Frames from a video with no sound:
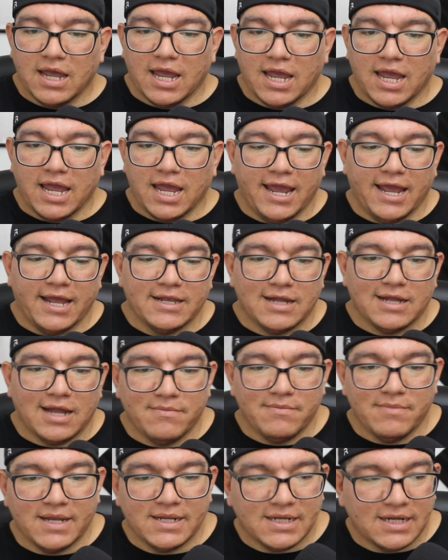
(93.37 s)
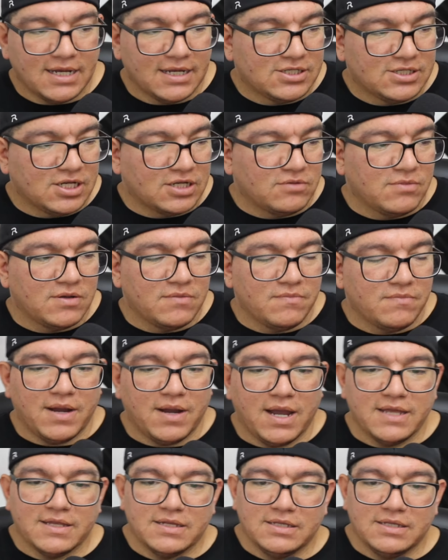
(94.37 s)
And I met a gentleman
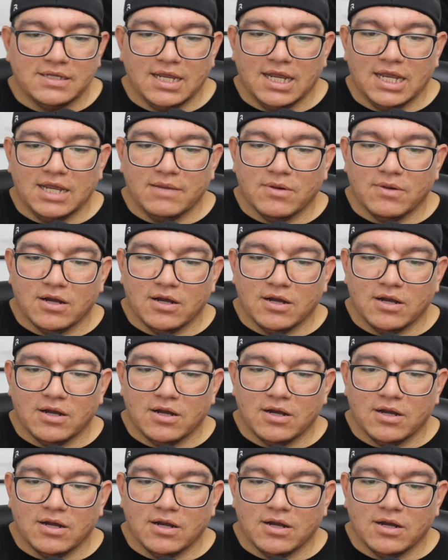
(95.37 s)
by the name